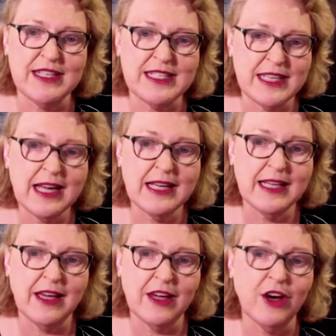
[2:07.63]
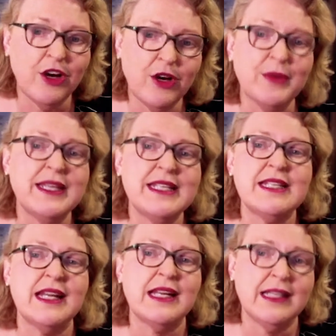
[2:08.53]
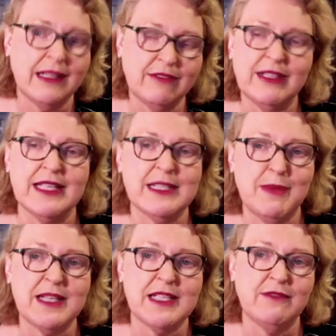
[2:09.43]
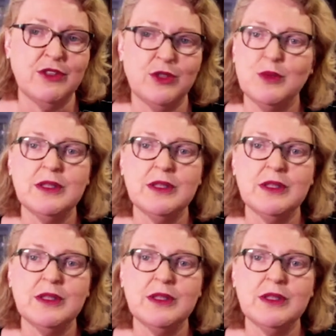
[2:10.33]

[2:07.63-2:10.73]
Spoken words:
If they're standing there going, oh, isn't that a lovely expansive view?